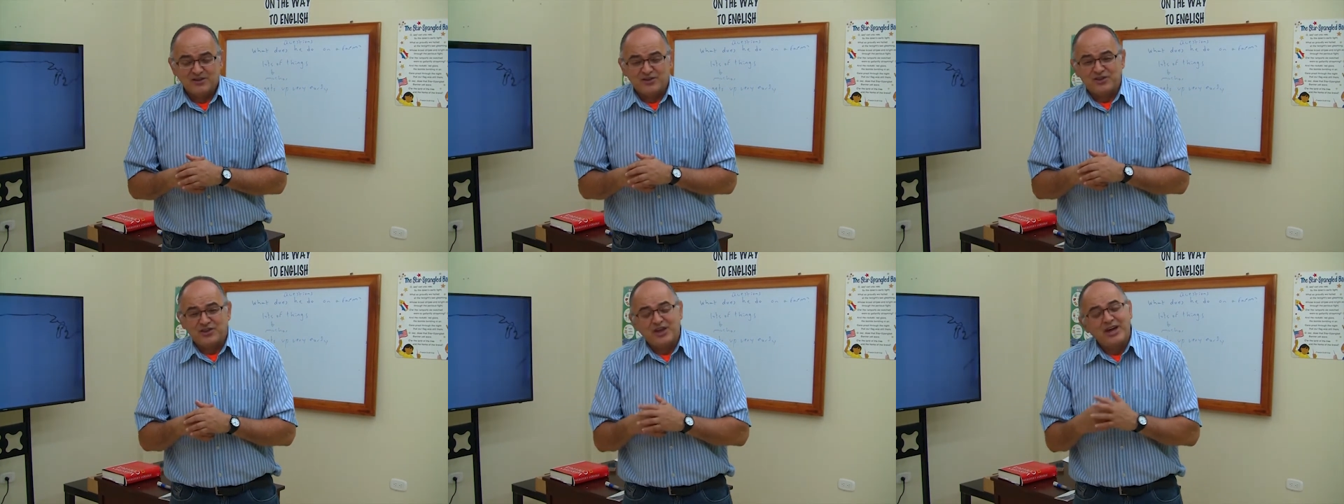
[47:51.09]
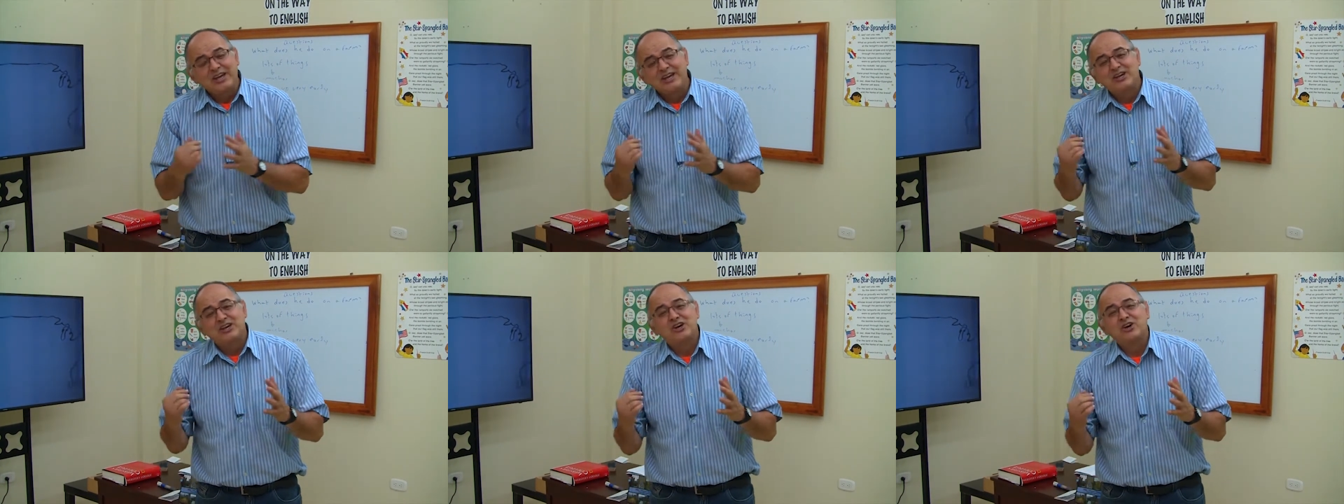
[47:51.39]

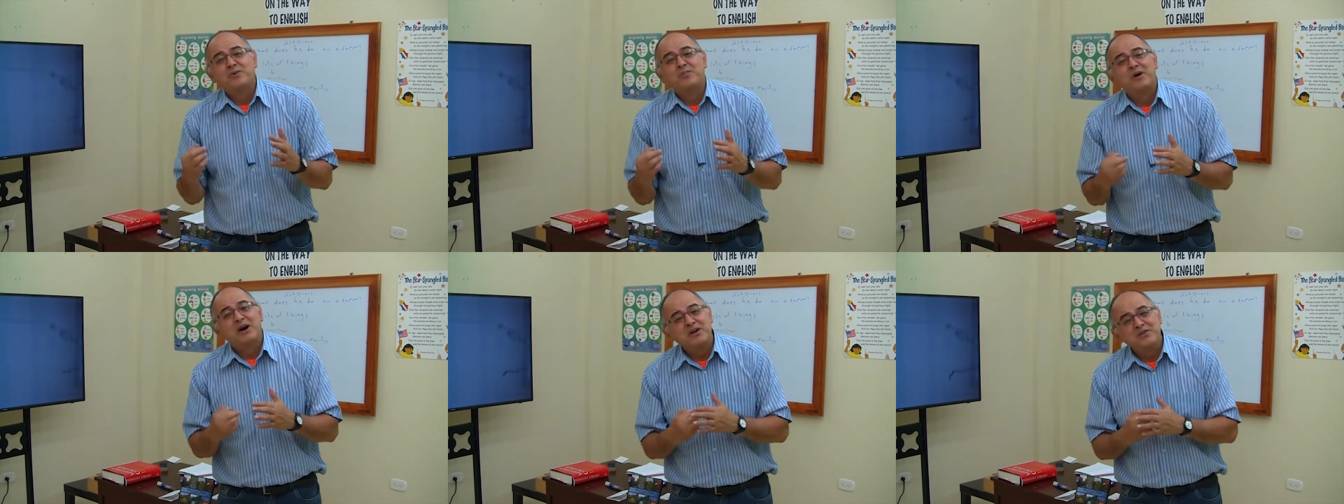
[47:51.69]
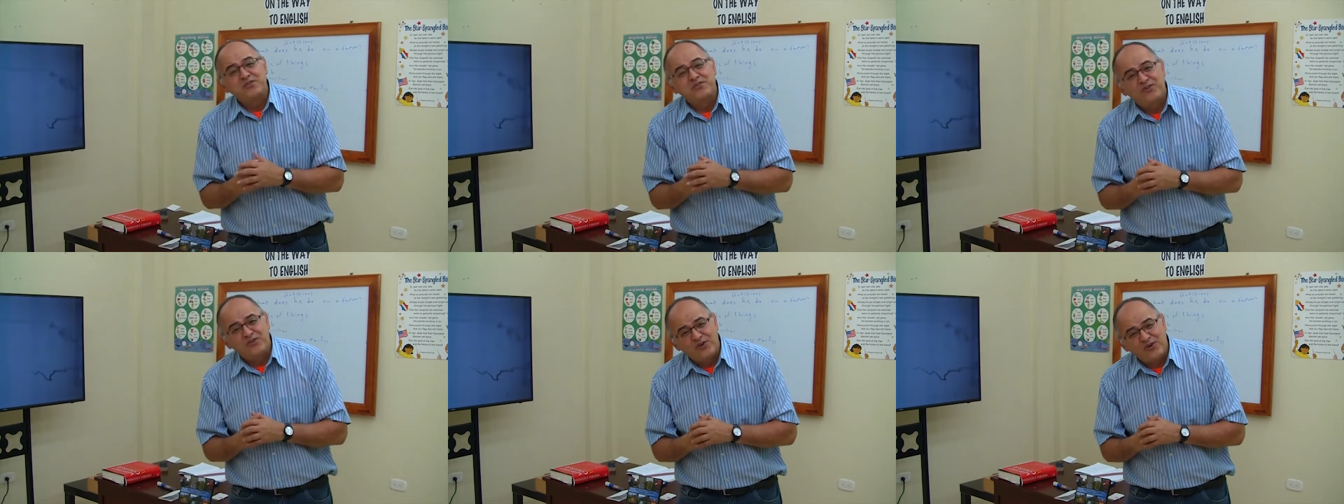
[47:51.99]
Thank you,
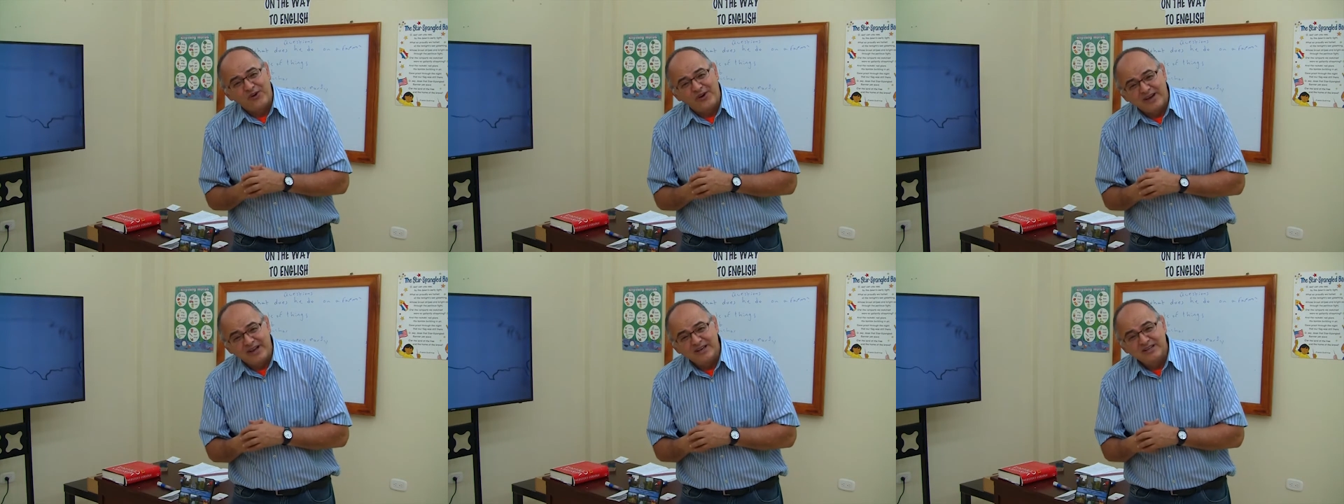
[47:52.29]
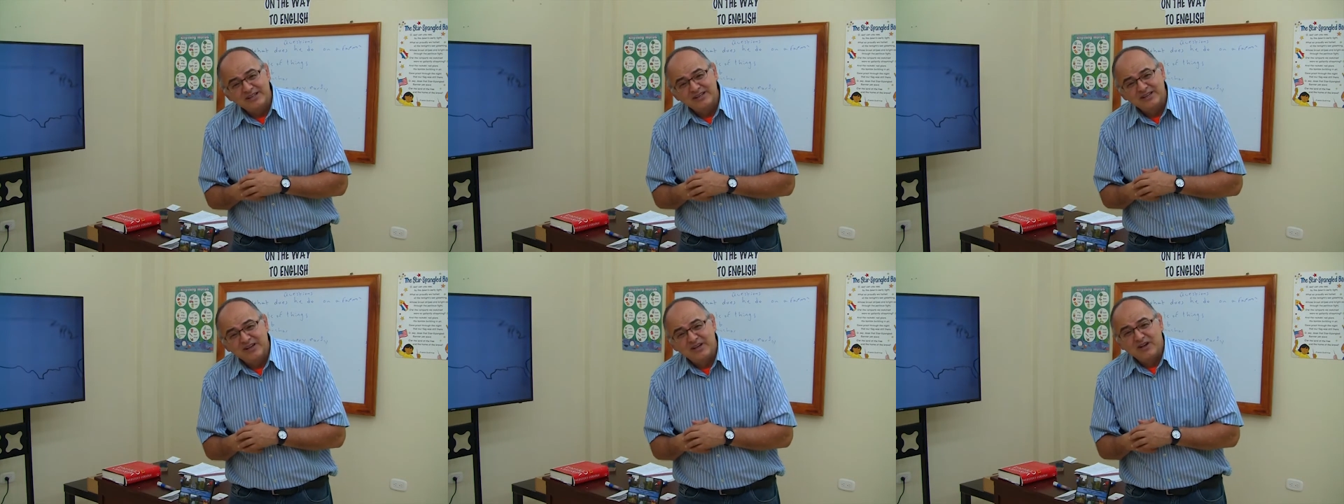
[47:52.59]
my
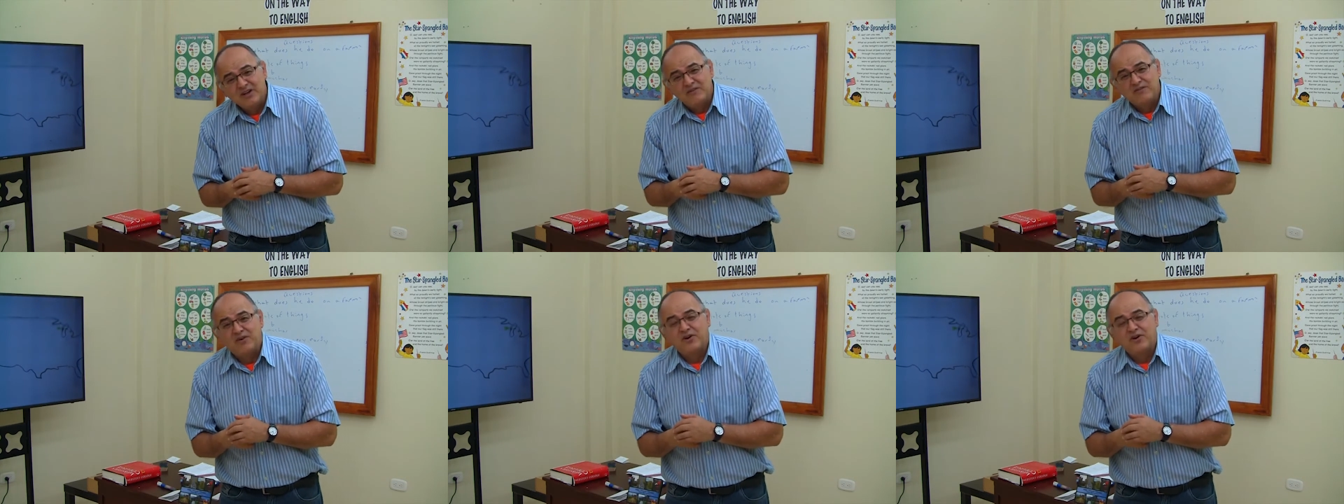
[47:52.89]
friend,